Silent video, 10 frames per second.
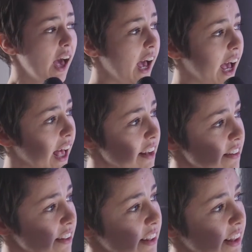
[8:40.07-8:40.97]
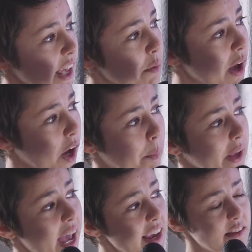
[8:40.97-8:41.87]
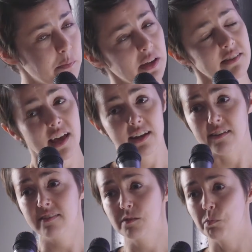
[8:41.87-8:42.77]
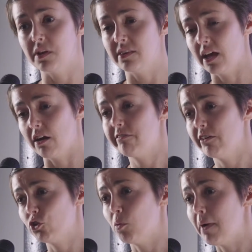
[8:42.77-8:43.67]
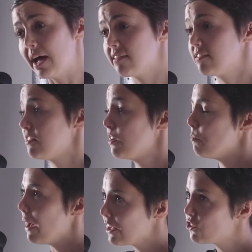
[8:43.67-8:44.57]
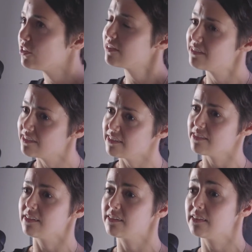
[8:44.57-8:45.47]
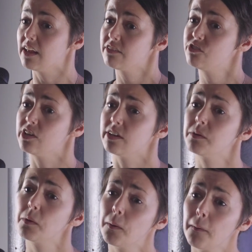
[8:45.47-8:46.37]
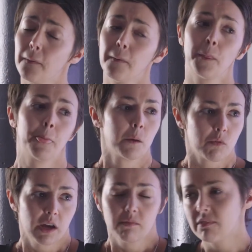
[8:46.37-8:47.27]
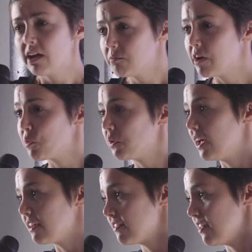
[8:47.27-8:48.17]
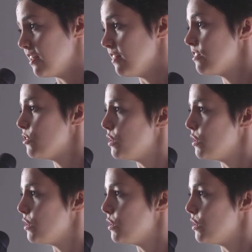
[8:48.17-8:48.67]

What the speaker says: And they were helping ATP Tennis with their official match statistics last year. Right? Everyone likes tennis.